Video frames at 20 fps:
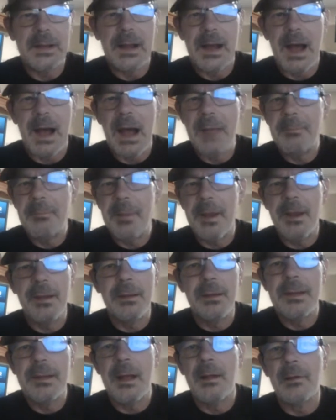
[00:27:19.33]
I paid
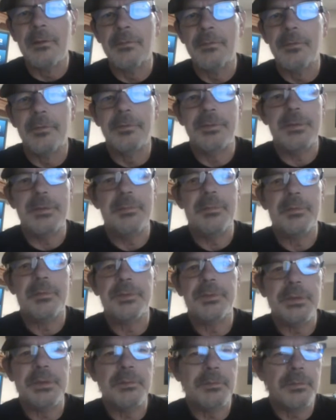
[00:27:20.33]
$1.50 per
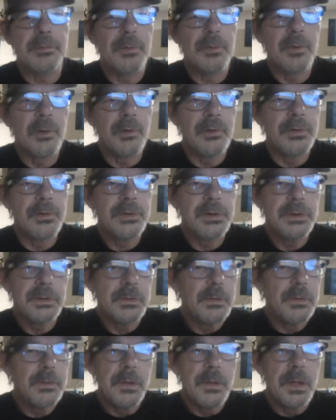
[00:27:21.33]
sheet for those,
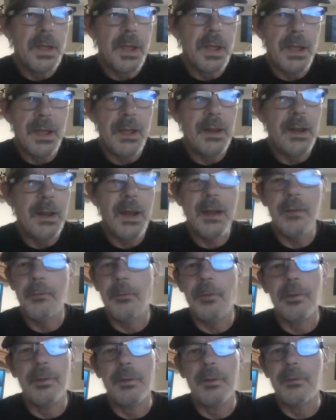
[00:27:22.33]
and I
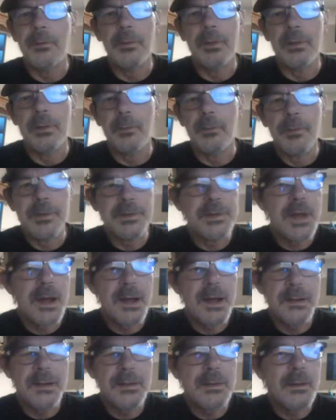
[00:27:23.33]
really was
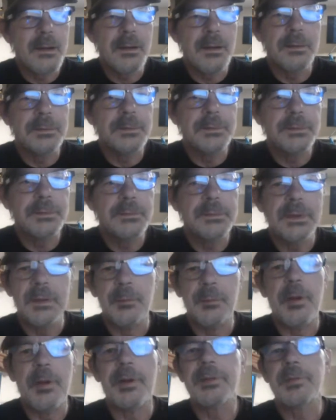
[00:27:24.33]
not
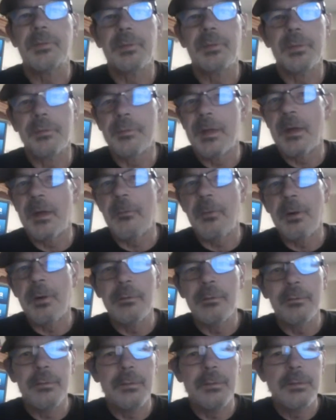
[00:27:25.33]
impressed with them that
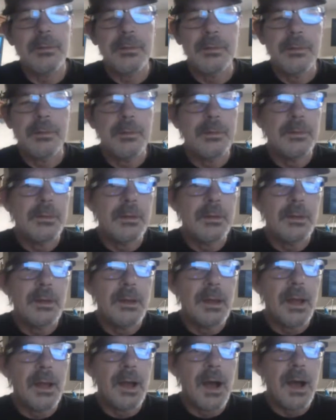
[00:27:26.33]
well.
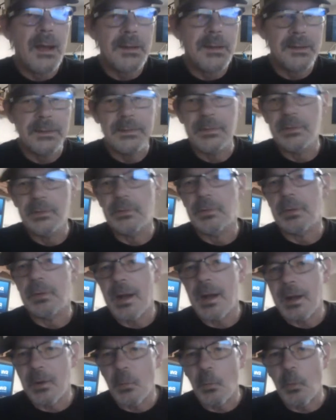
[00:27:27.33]
I did do a
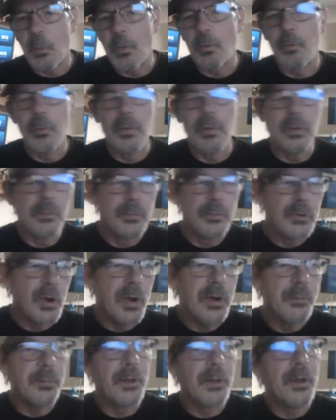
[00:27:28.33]
lot of work with them,
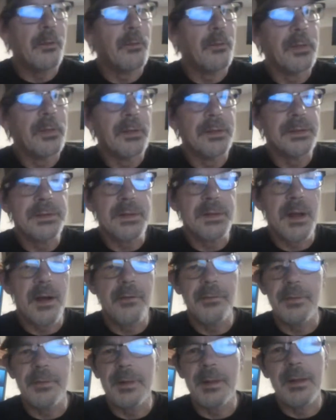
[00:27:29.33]
trying to play with it and
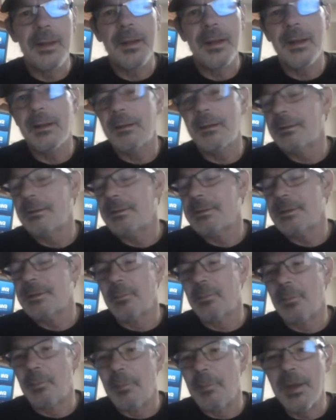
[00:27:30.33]
stuff, and then I got into
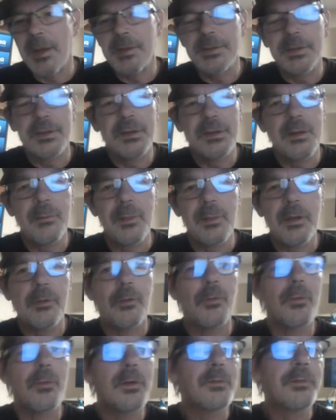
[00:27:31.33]
sublimation, and I'm
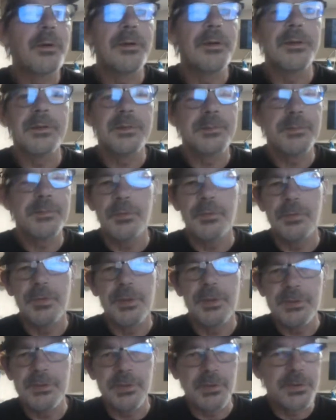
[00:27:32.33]
like, well, what if I just do
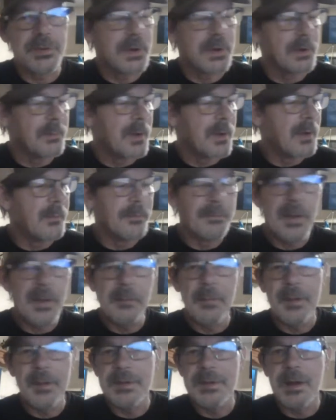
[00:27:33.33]
these shirts here
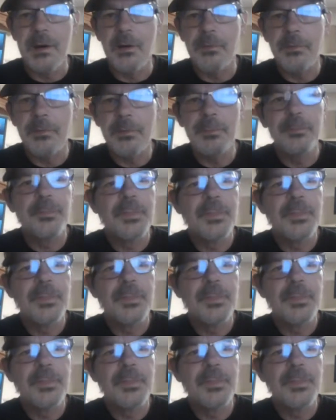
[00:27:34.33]
by myself?